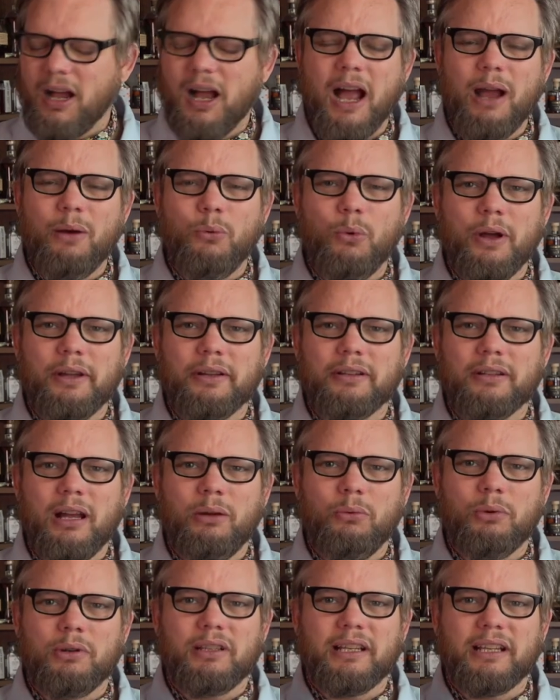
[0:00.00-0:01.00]
I want I
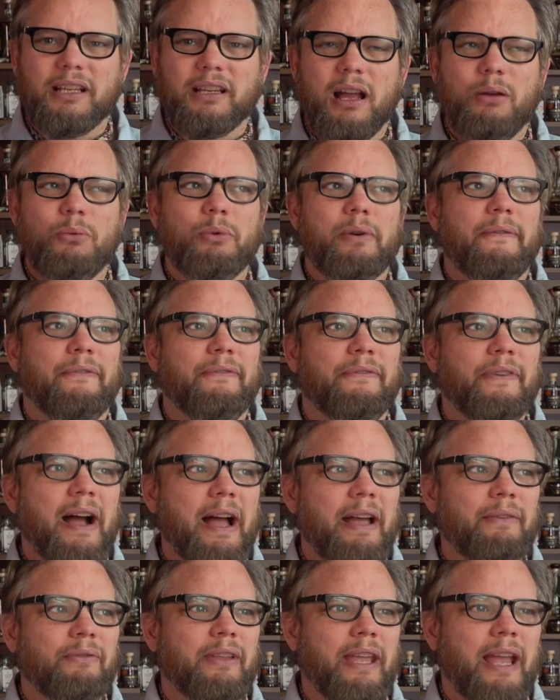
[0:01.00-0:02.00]
want like I want a
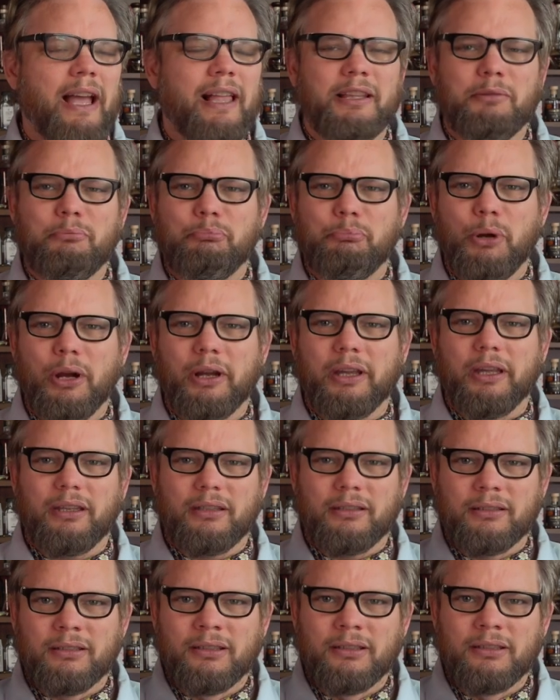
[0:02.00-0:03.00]
five gallon bucket
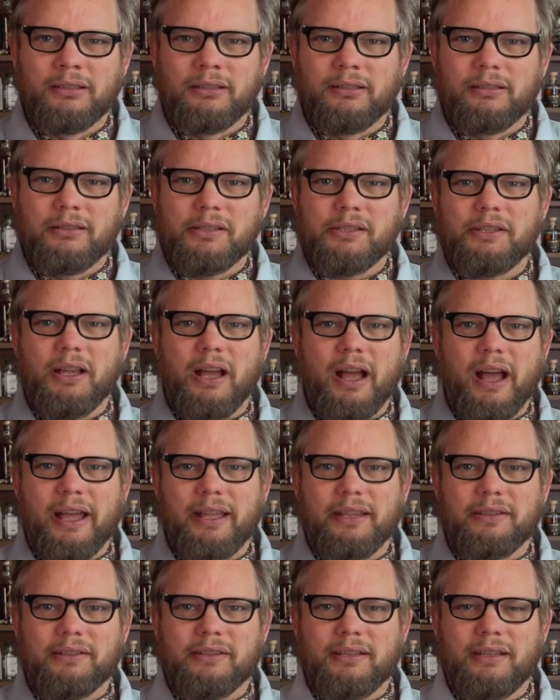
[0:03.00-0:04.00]

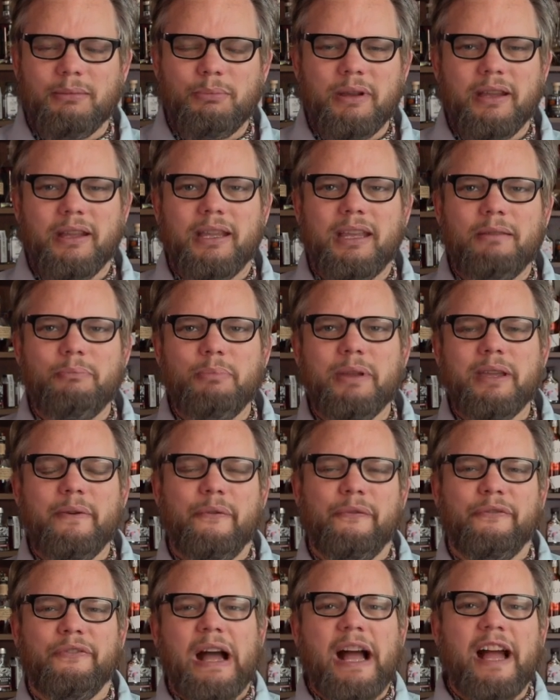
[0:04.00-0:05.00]
size. Give me give me a
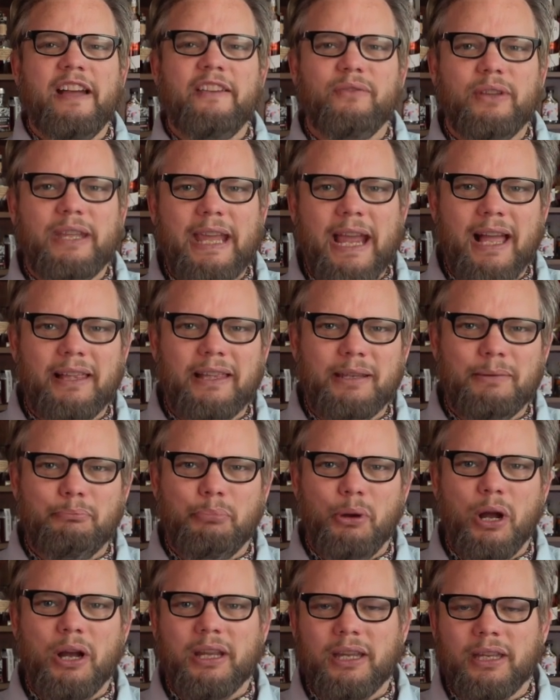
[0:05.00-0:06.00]
five gallon
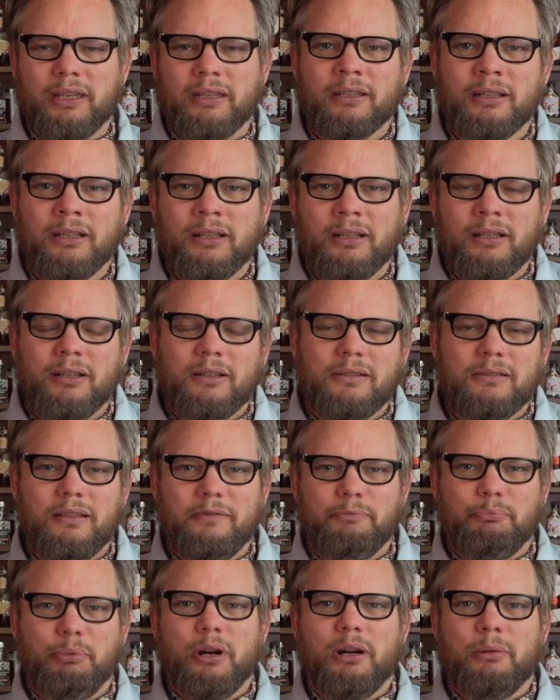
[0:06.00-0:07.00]
bucket
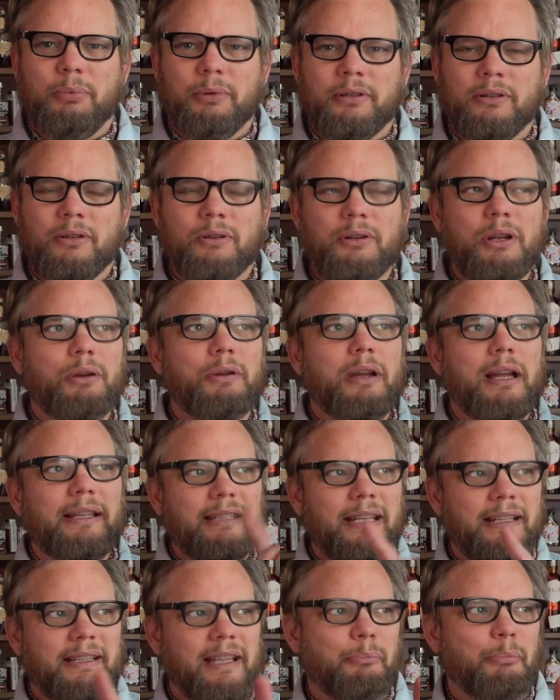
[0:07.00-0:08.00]
of bourbon. Or no, I
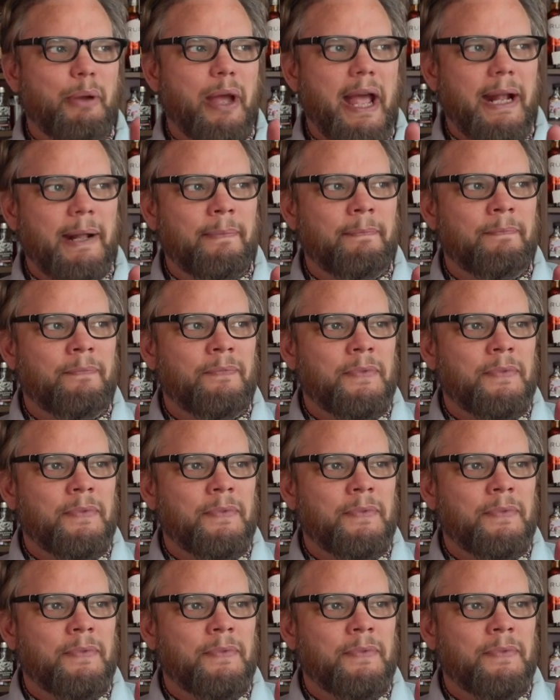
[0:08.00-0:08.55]
take that back.